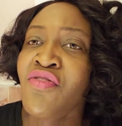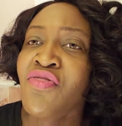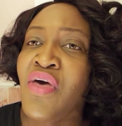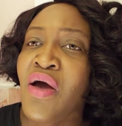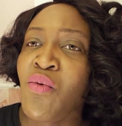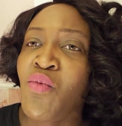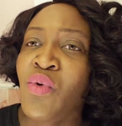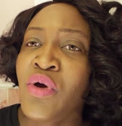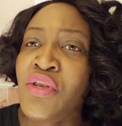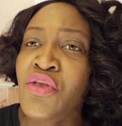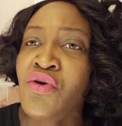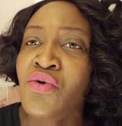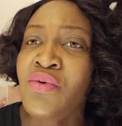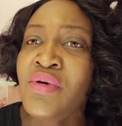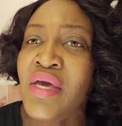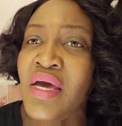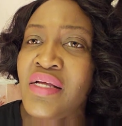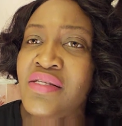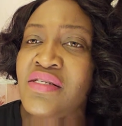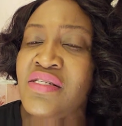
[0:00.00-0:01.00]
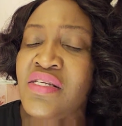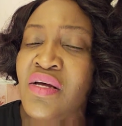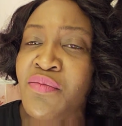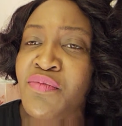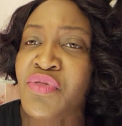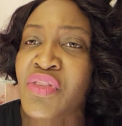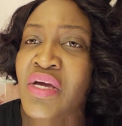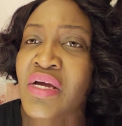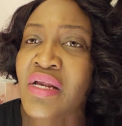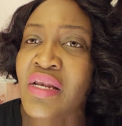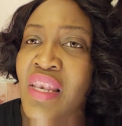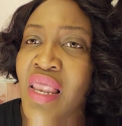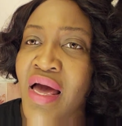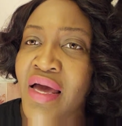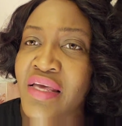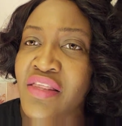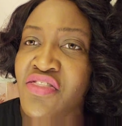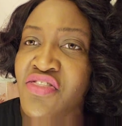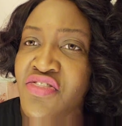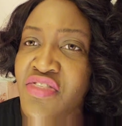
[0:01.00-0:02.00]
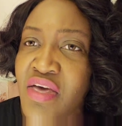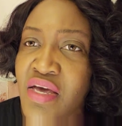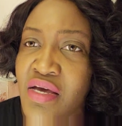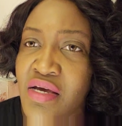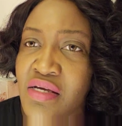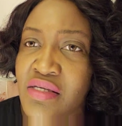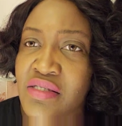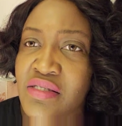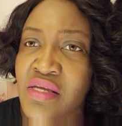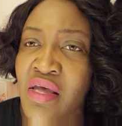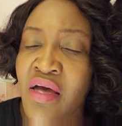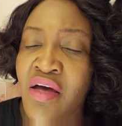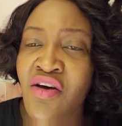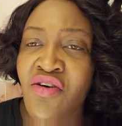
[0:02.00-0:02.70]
that when you get something like this